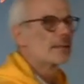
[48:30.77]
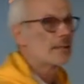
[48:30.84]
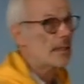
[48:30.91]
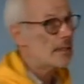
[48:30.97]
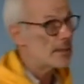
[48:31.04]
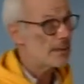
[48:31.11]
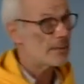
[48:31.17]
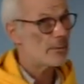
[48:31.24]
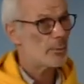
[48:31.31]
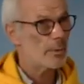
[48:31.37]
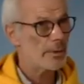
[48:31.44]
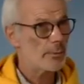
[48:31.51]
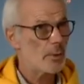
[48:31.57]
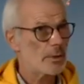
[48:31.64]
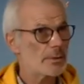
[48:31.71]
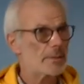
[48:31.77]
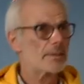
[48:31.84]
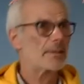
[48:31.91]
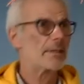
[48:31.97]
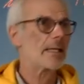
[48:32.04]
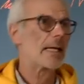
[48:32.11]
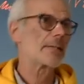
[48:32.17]
sorry, we want
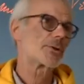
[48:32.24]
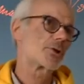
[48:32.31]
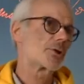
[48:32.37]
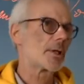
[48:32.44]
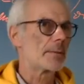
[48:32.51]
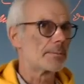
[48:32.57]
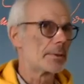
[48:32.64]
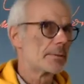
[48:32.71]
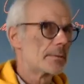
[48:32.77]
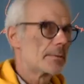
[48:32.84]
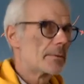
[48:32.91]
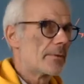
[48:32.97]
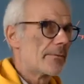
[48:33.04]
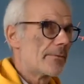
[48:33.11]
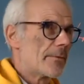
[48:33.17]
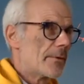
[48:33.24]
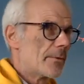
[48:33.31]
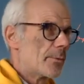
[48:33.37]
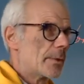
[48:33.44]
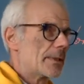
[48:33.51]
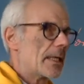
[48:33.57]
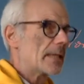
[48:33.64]
a larger shop.
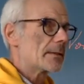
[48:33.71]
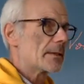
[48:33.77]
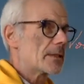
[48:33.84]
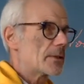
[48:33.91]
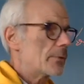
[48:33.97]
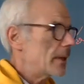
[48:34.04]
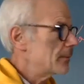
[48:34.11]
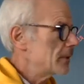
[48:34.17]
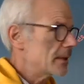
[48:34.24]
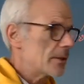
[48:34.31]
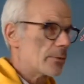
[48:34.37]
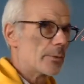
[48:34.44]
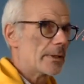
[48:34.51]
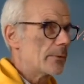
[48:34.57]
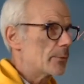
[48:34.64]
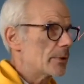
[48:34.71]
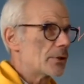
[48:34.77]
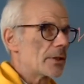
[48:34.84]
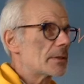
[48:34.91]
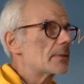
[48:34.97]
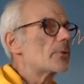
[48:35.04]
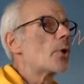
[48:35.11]
With 100 square meter, we, we
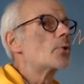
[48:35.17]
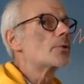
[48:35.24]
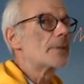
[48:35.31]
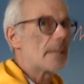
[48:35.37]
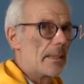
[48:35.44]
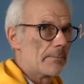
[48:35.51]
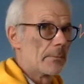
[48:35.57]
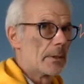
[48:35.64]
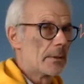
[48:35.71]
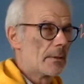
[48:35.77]
just don't come.